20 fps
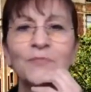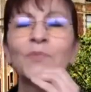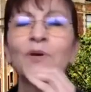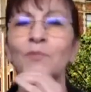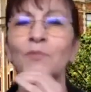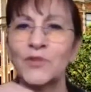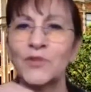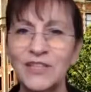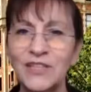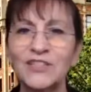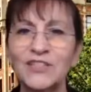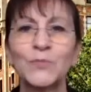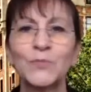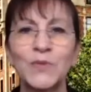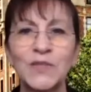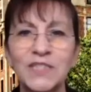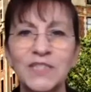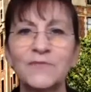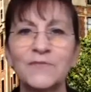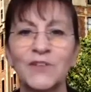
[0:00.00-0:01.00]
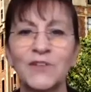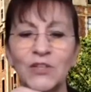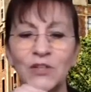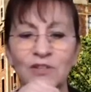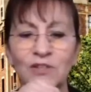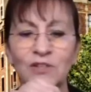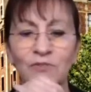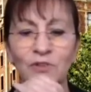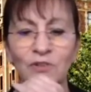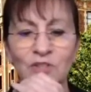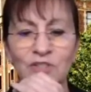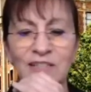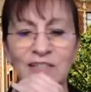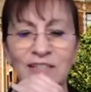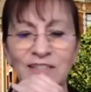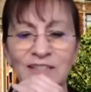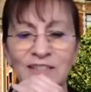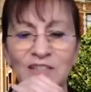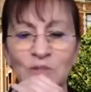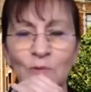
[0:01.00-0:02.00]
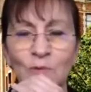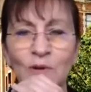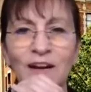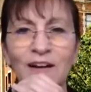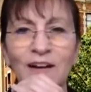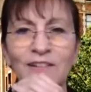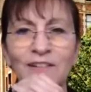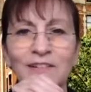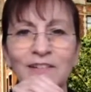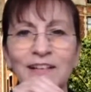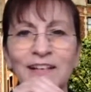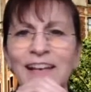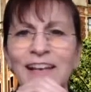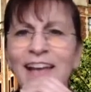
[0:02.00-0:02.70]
but within specific universities as well?